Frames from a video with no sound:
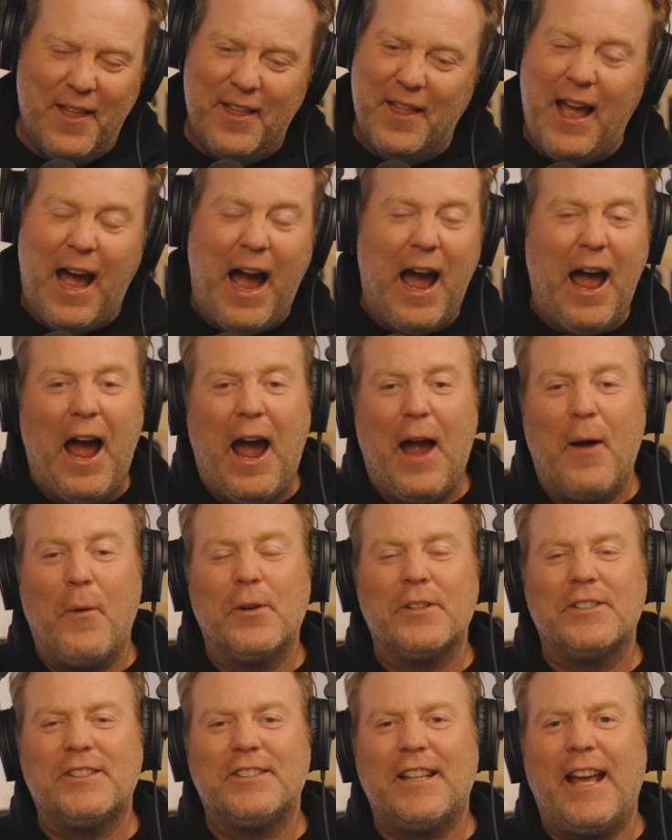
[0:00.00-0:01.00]
I
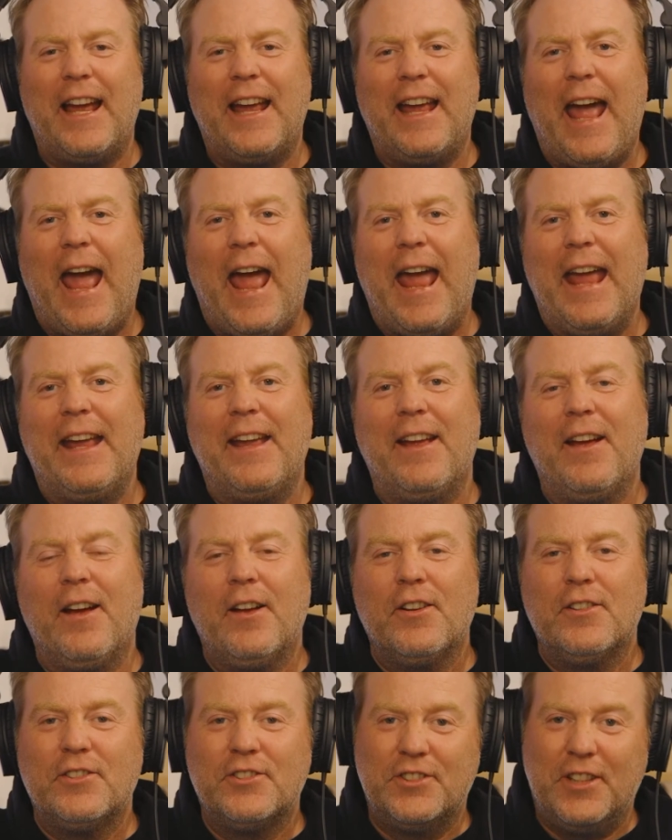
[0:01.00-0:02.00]
would say a
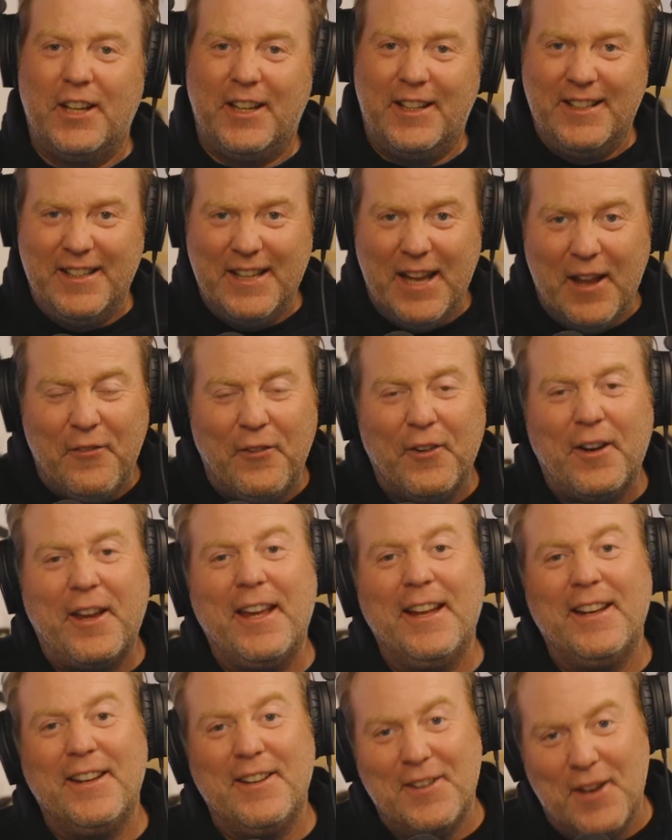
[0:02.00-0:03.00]

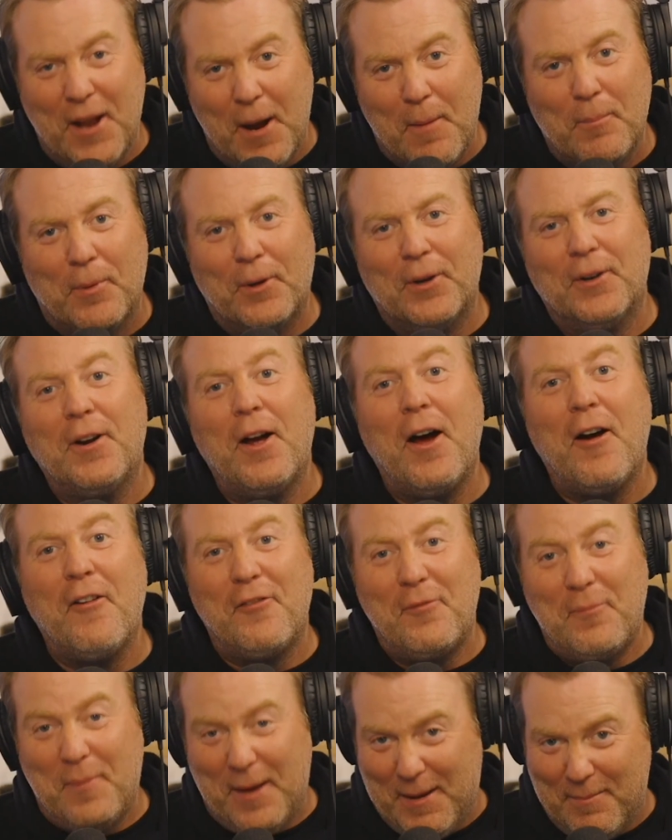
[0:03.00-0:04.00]
significant number
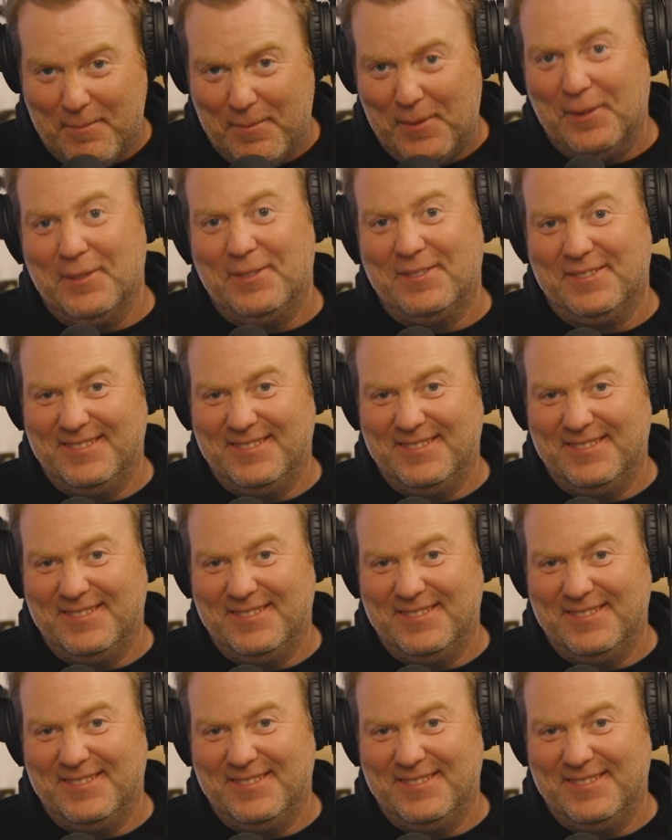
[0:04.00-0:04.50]
of people.